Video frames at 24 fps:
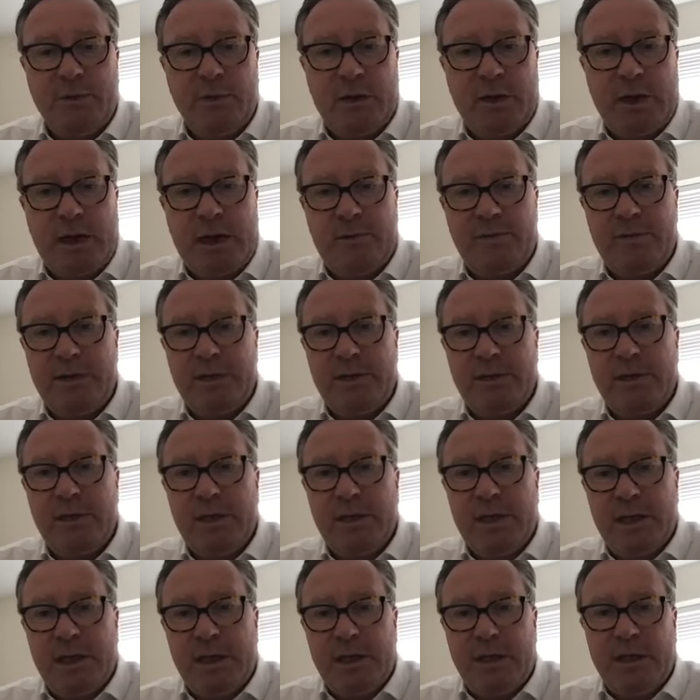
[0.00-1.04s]
not having
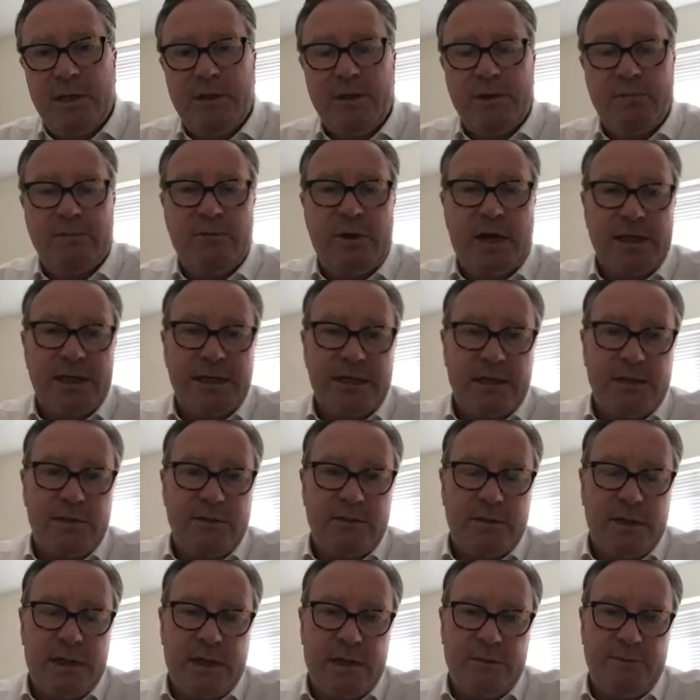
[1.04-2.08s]
the right
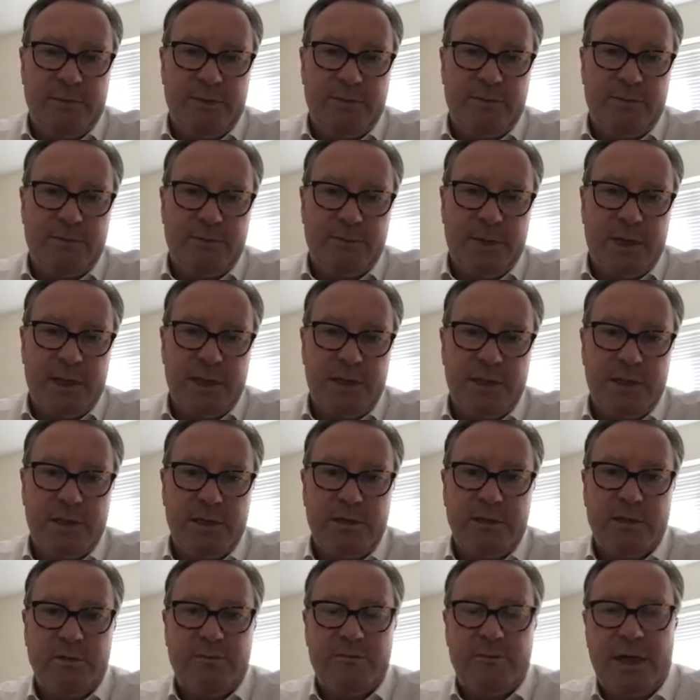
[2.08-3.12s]

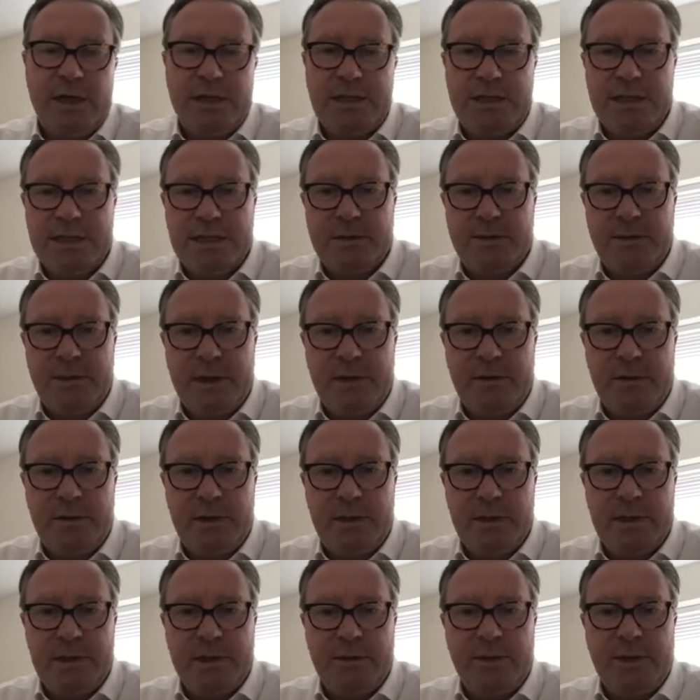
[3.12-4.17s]
information, the right
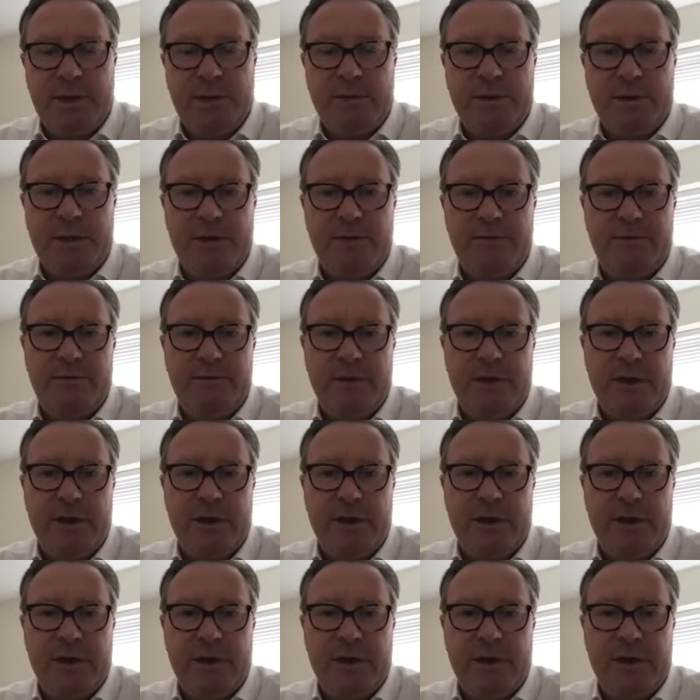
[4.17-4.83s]
experience to be able to give